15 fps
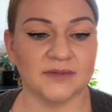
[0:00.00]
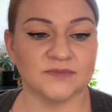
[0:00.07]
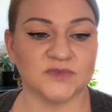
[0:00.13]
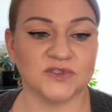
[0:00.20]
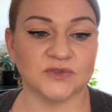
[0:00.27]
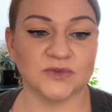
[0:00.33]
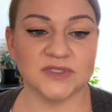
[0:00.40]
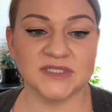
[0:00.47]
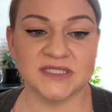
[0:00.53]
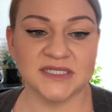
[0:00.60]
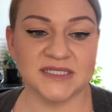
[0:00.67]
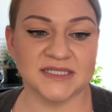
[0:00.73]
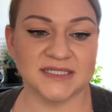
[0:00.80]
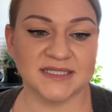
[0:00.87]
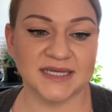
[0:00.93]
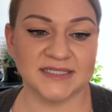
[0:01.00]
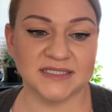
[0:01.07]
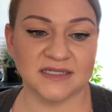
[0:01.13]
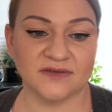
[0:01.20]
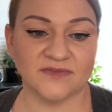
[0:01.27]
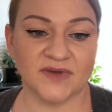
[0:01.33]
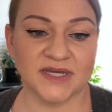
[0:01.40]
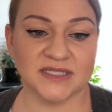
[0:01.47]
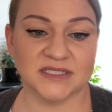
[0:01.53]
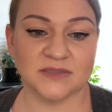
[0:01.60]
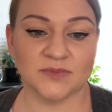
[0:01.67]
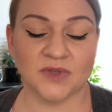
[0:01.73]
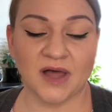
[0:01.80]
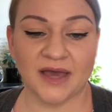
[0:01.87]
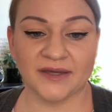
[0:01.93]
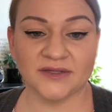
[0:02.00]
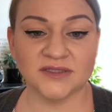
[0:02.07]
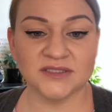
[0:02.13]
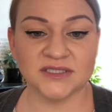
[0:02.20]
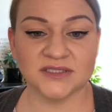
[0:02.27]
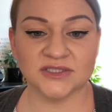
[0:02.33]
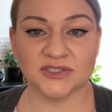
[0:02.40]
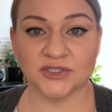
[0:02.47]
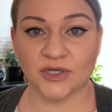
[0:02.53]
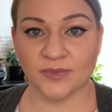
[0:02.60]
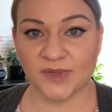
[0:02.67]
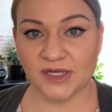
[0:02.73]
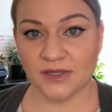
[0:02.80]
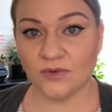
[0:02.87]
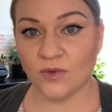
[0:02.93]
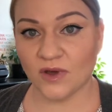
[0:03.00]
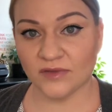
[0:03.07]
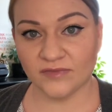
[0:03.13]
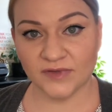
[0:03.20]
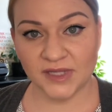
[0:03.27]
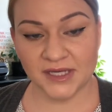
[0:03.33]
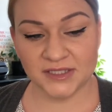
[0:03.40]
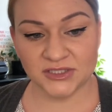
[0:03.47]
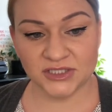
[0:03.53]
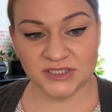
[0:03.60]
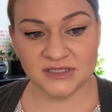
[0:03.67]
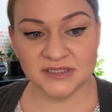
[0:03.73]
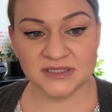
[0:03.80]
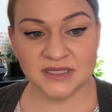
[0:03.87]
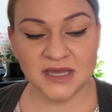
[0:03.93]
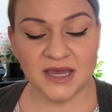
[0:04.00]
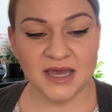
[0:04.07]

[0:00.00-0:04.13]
Sourcing is identifying suppliers and determining qualifications,